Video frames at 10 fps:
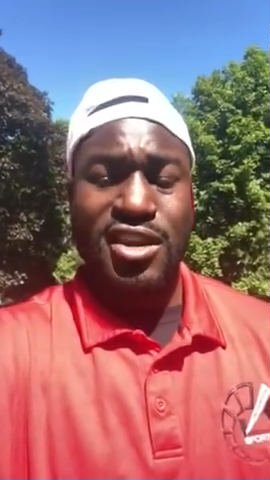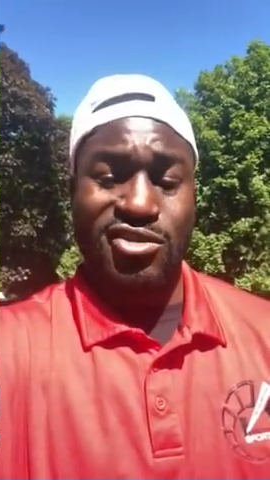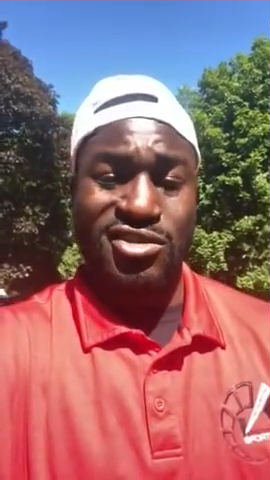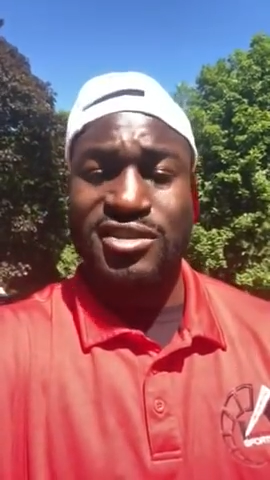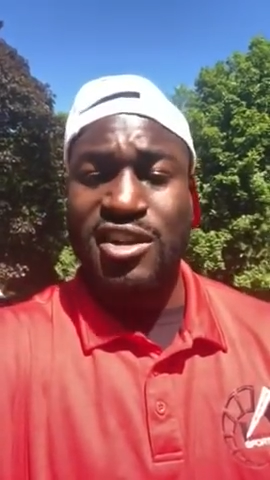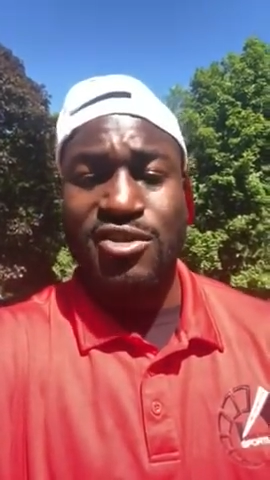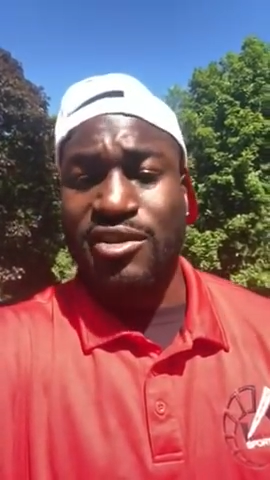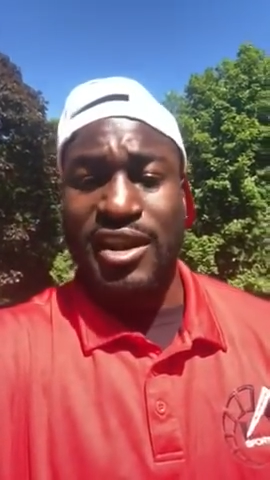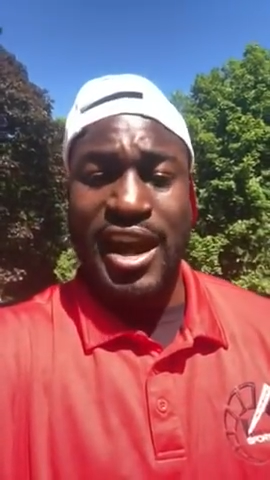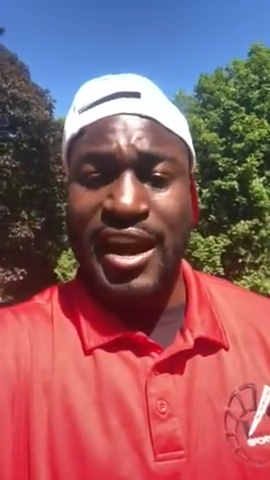you're still
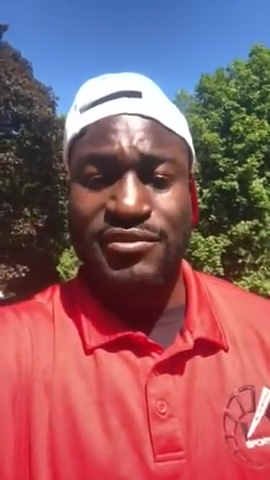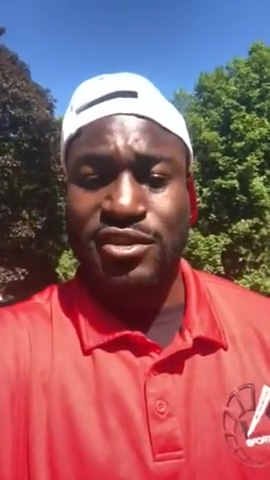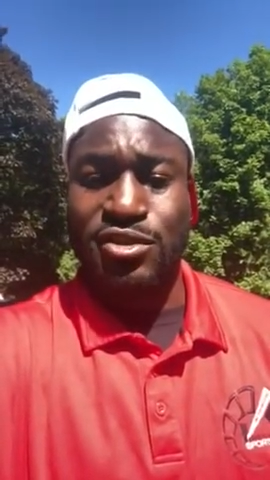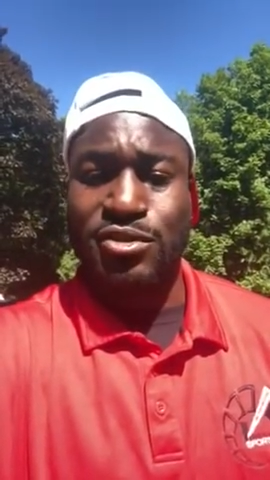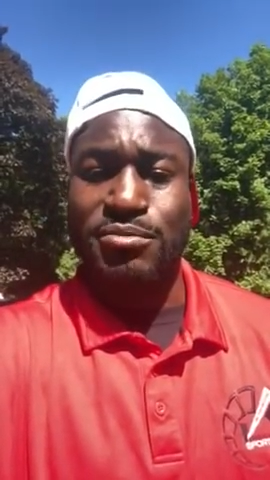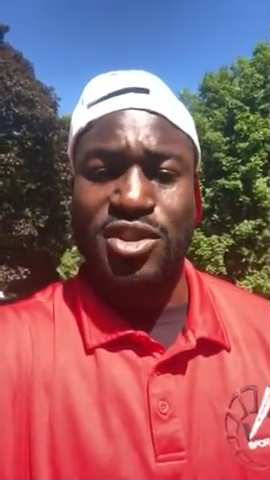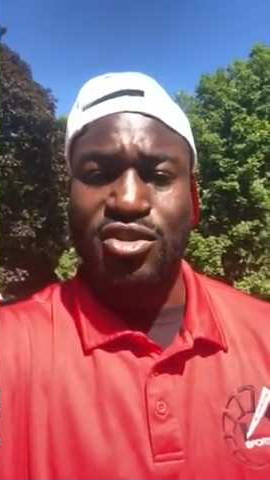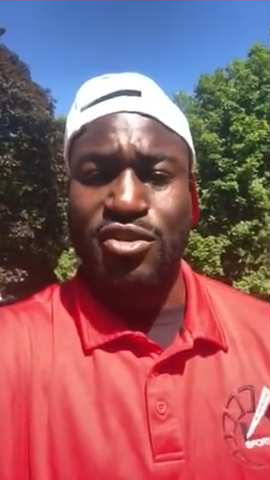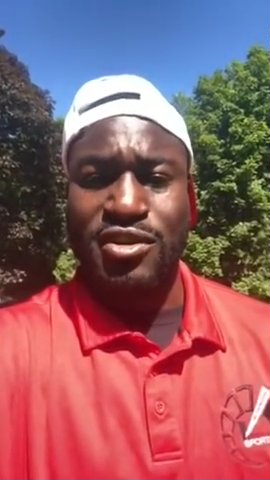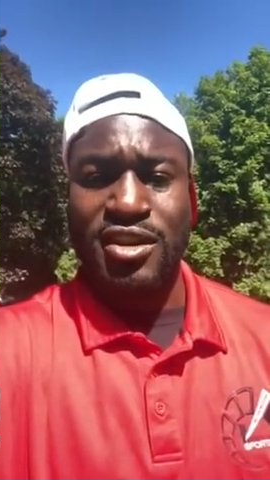gonna have to do
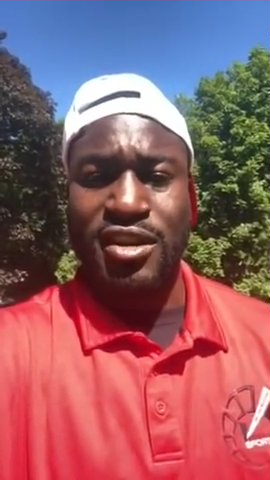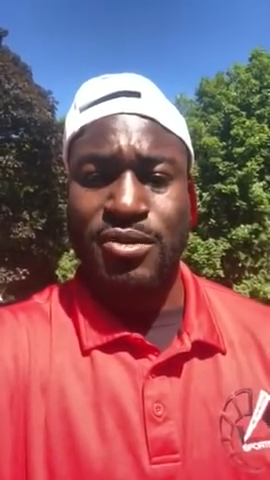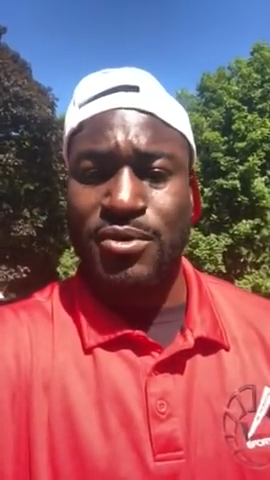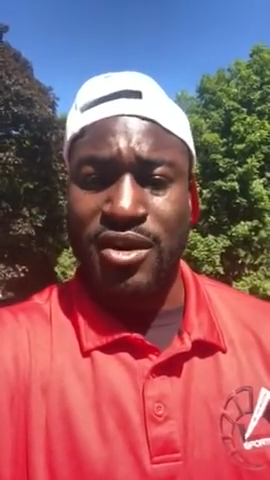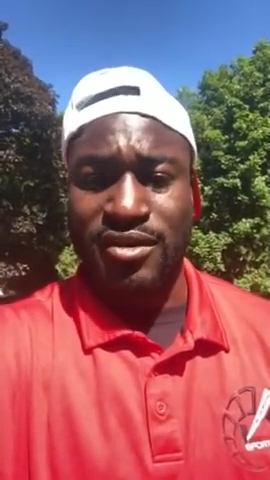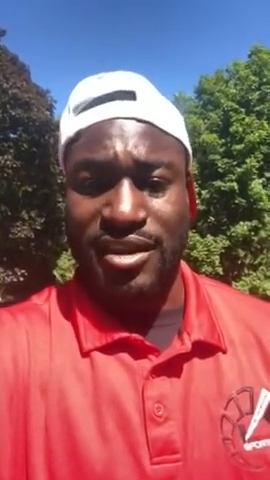majority of the work.